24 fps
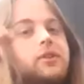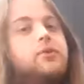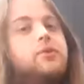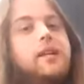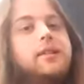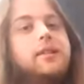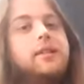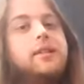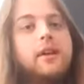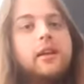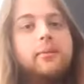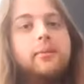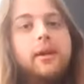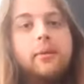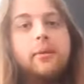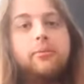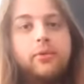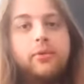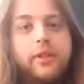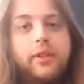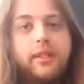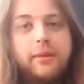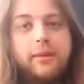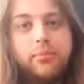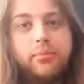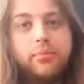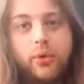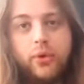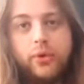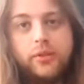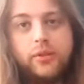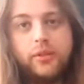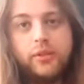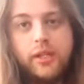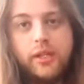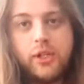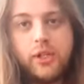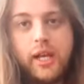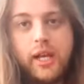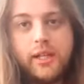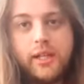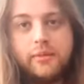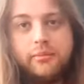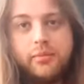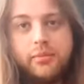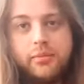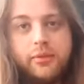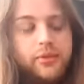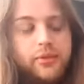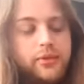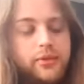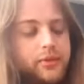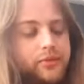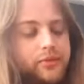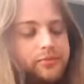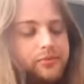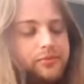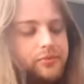3s are going to become really important in jazz blues.